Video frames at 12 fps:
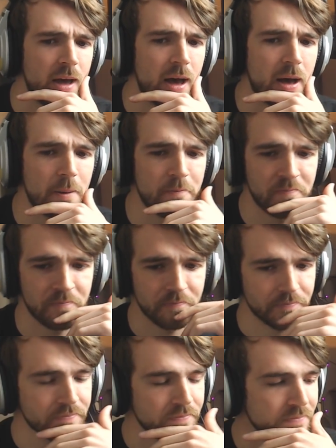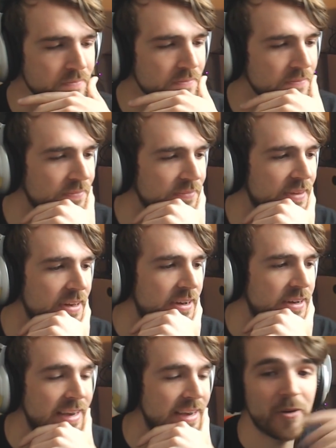
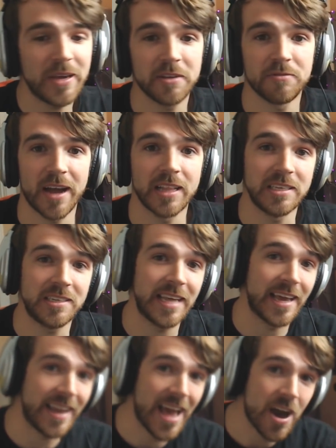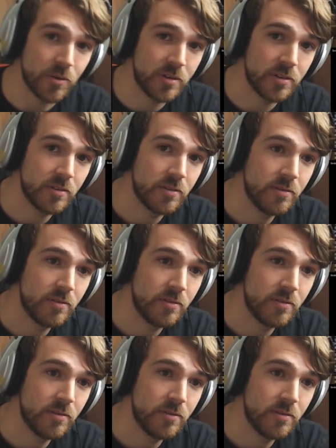Now he can finally stand out